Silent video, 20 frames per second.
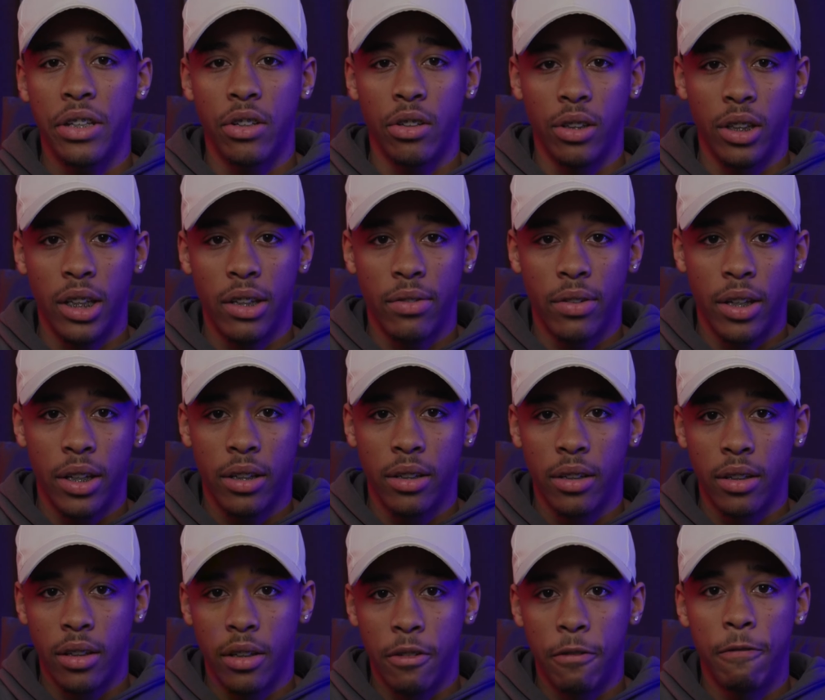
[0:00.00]
it or leave it.
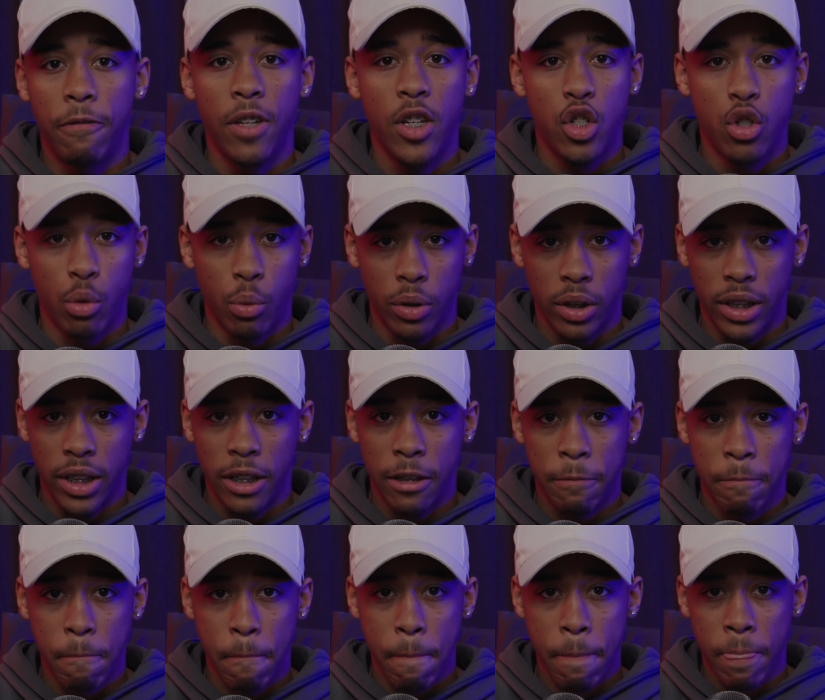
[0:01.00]

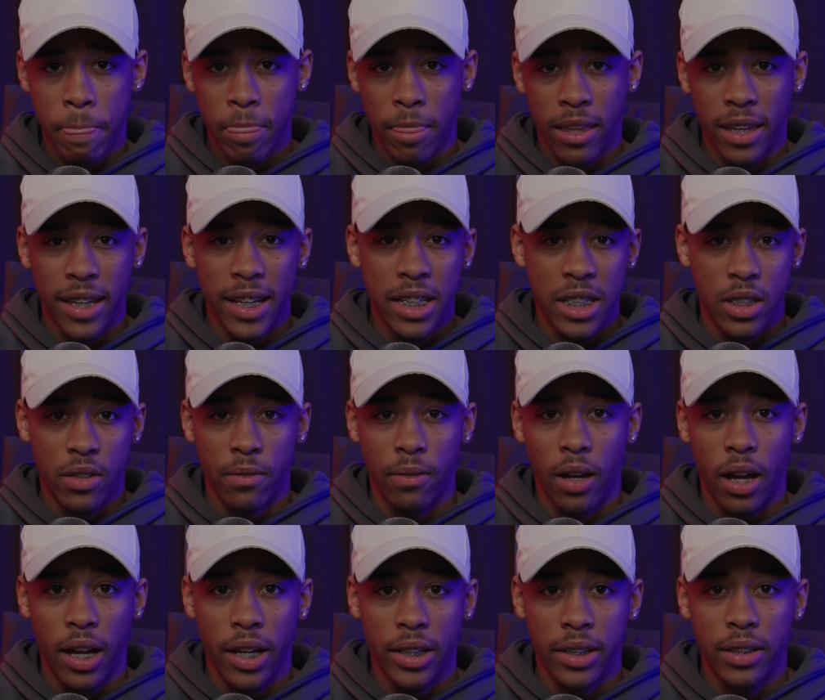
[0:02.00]
Visually, It's
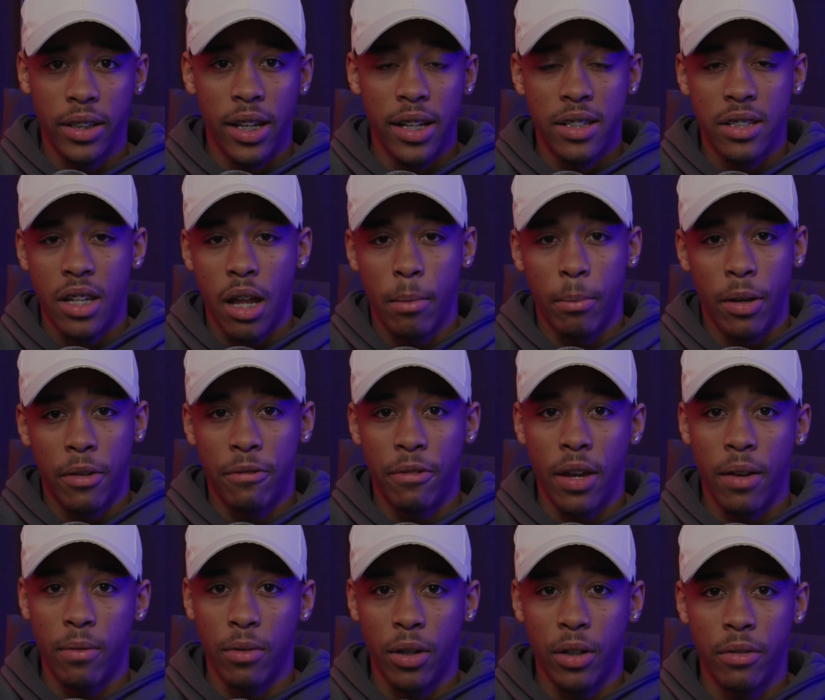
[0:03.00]
fine. It's not my
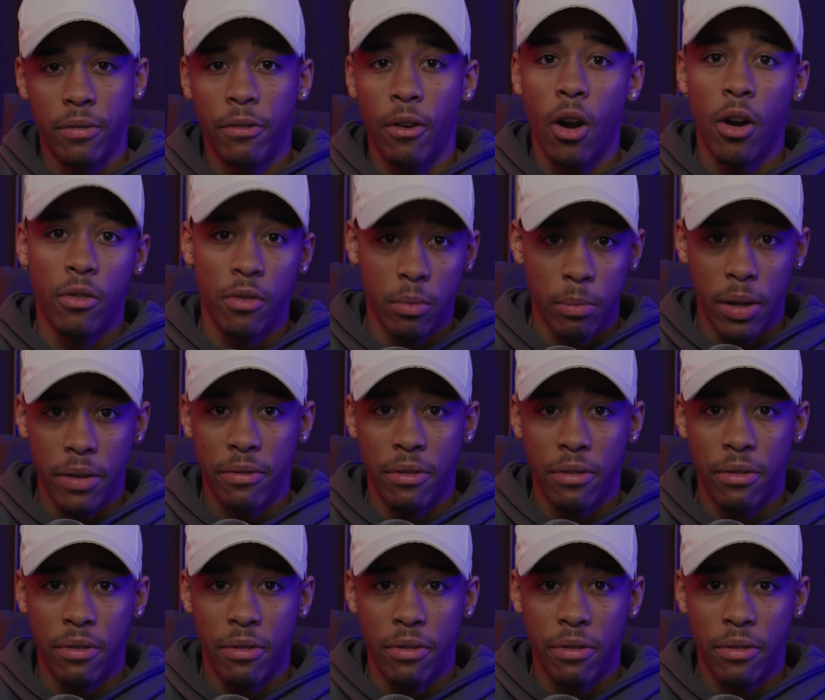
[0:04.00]
favorite, far from my